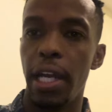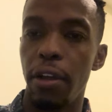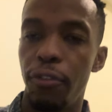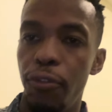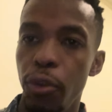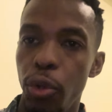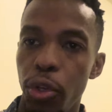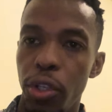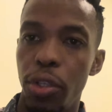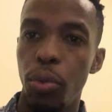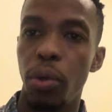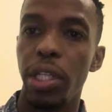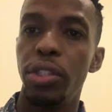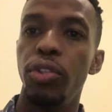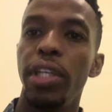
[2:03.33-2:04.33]
food,
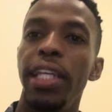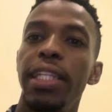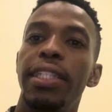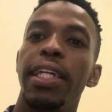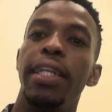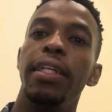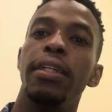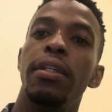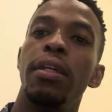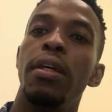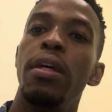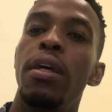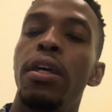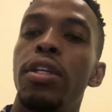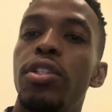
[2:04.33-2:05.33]
what you're eating.
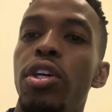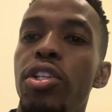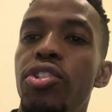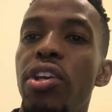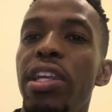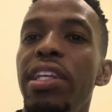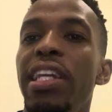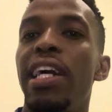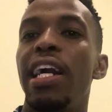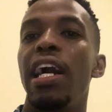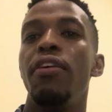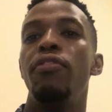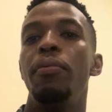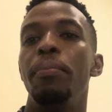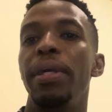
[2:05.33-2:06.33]
So generally I
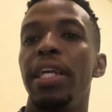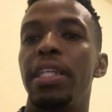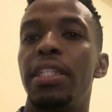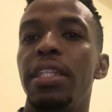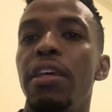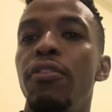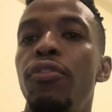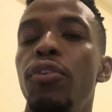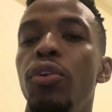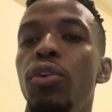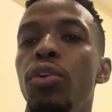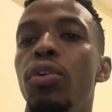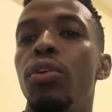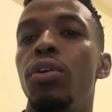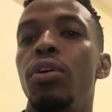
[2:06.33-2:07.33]
have a mix. If
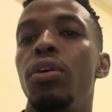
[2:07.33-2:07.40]
you